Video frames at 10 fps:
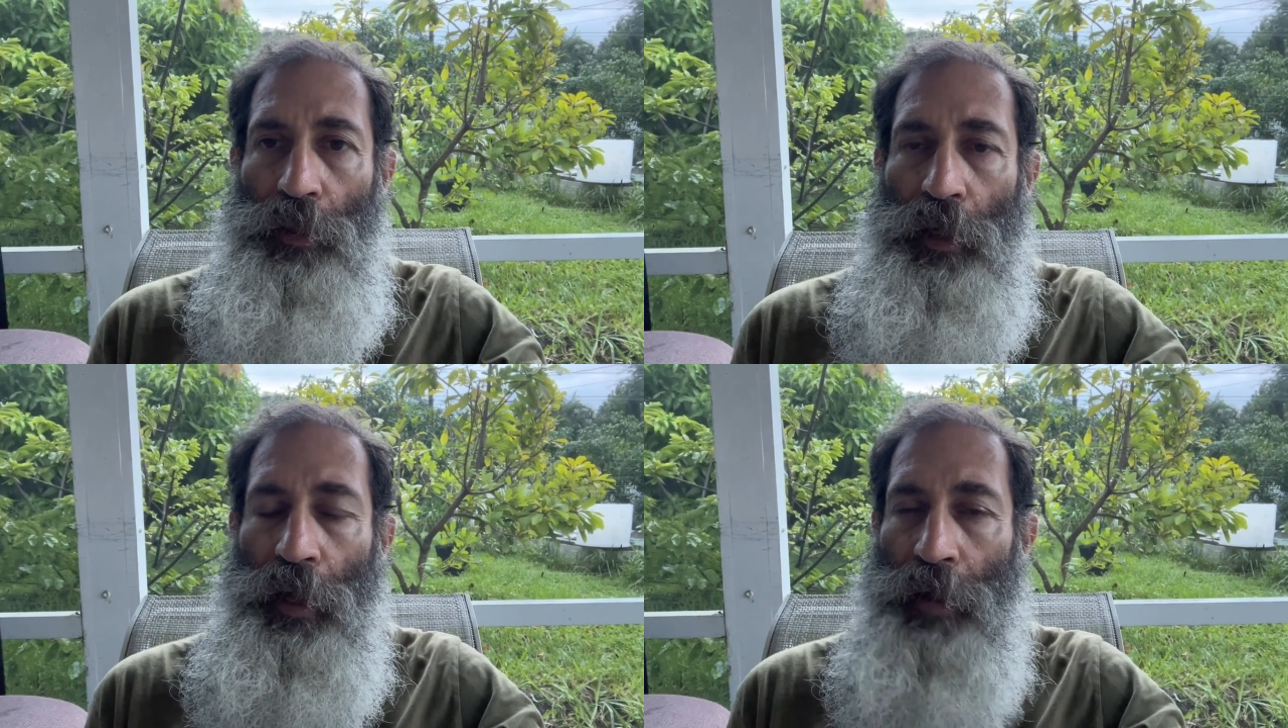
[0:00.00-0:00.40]

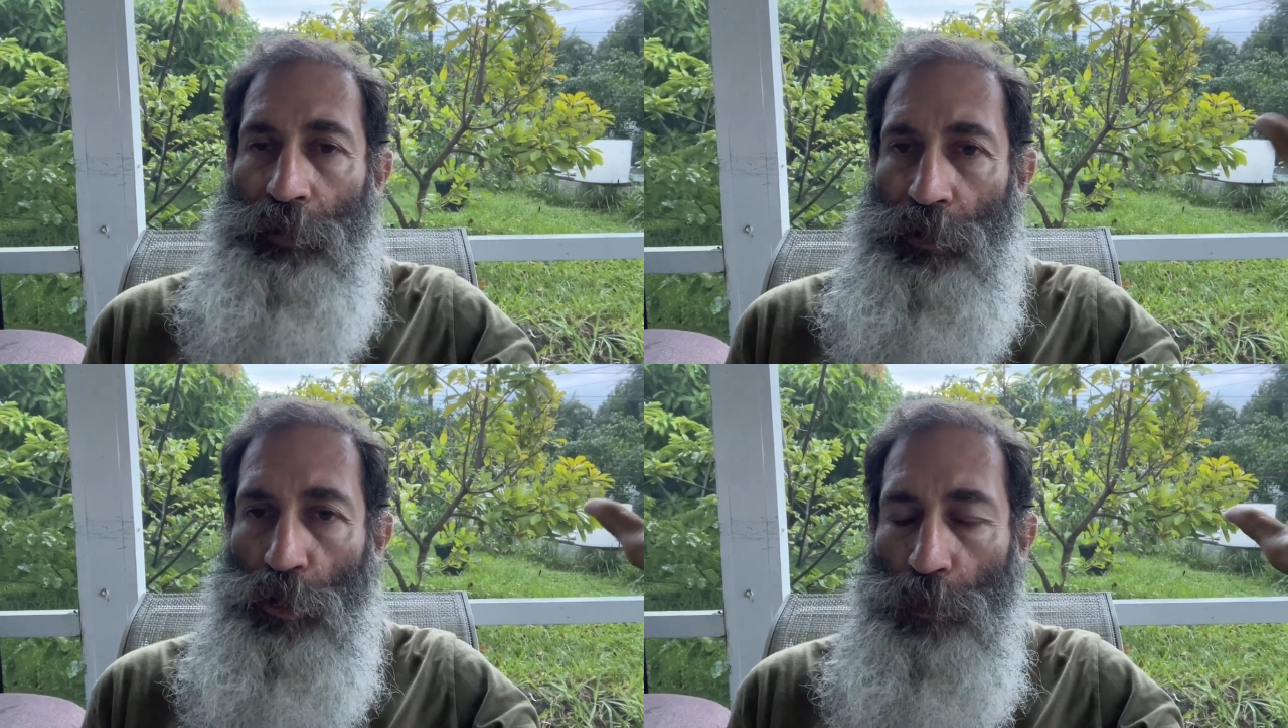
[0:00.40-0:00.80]
I have
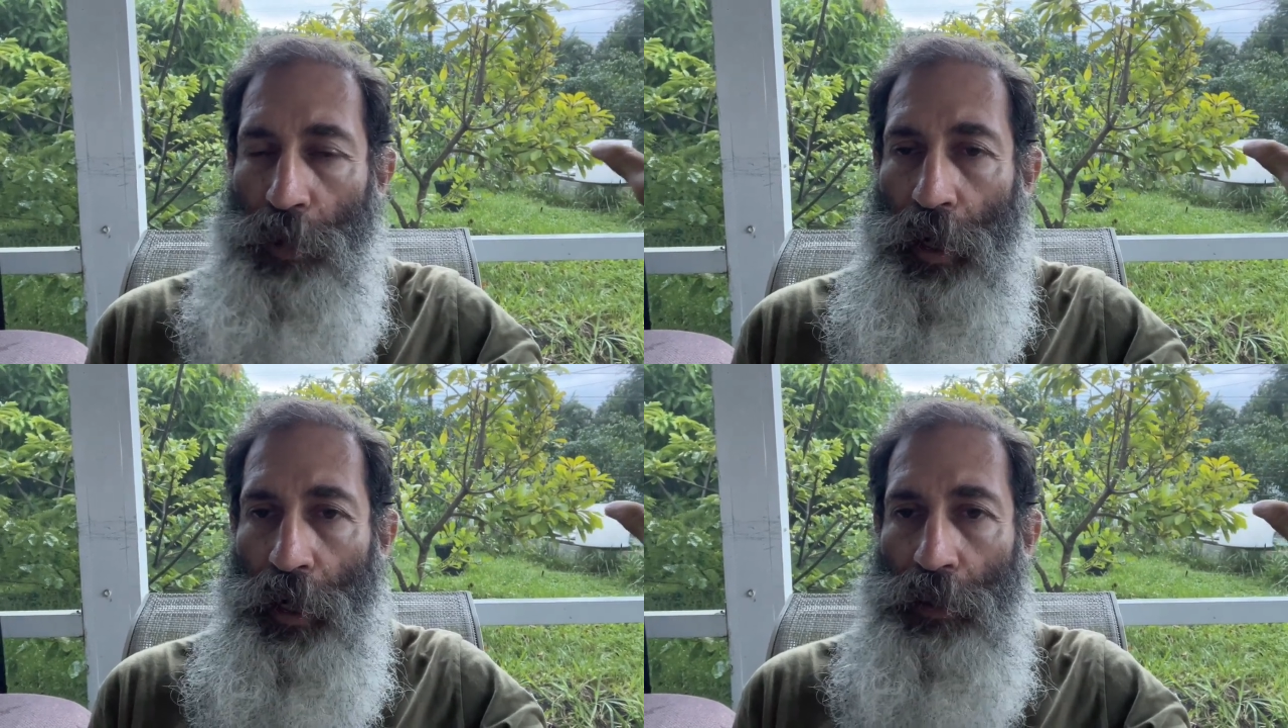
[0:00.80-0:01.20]
a Super
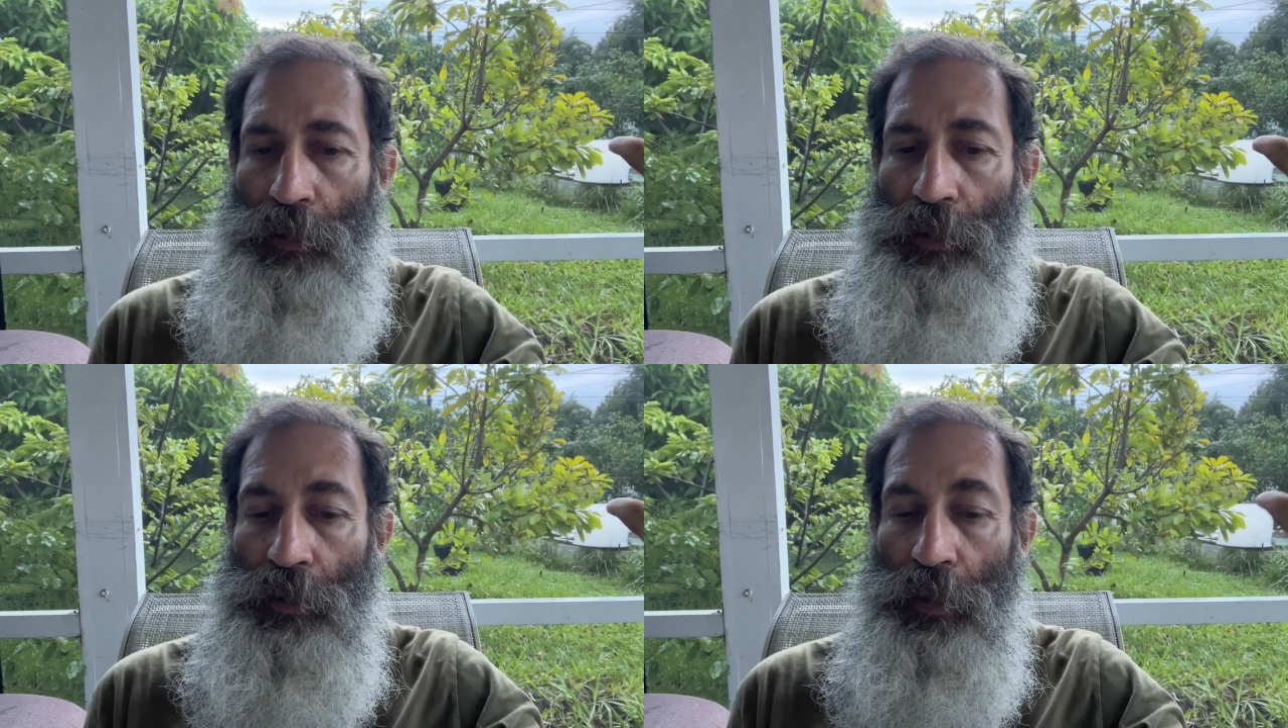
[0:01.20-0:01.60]

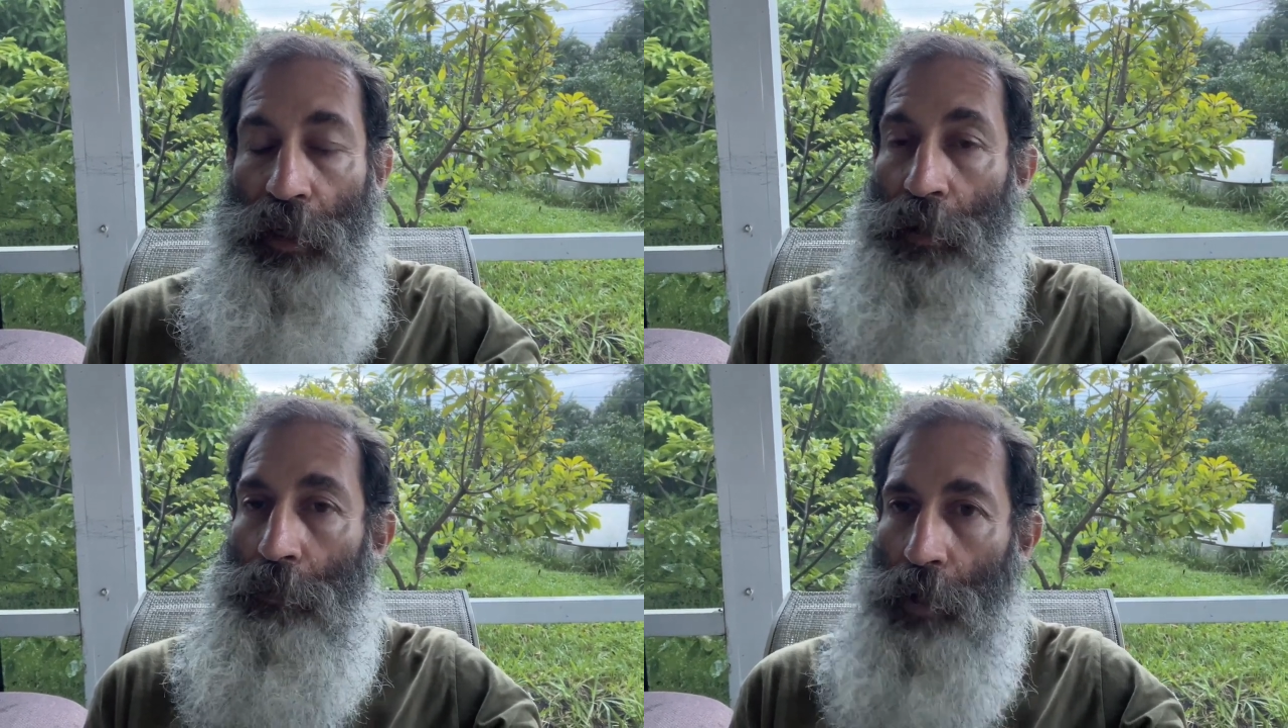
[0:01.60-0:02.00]
Haas,
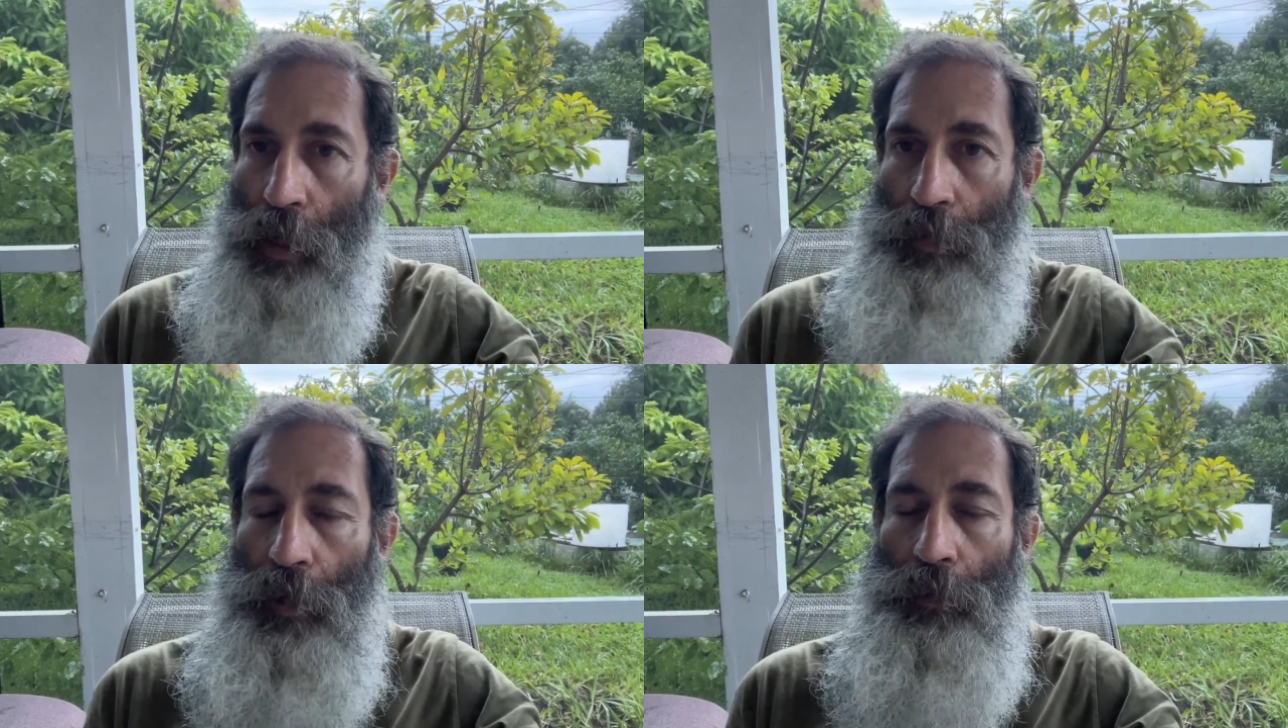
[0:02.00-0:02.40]
and maybe